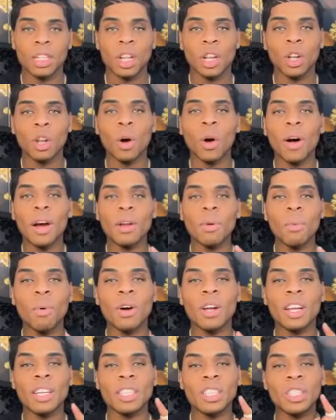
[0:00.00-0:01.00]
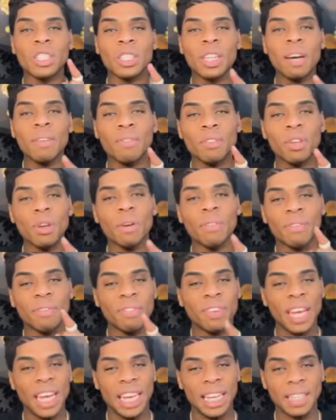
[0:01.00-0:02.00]
The Lord want to stuff your
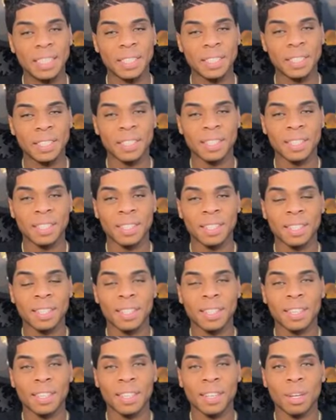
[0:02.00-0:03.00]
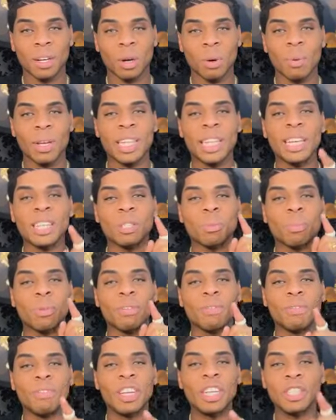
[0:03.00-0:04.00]
face with his
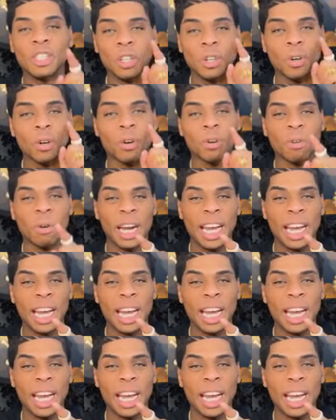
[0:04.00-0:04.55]
provisional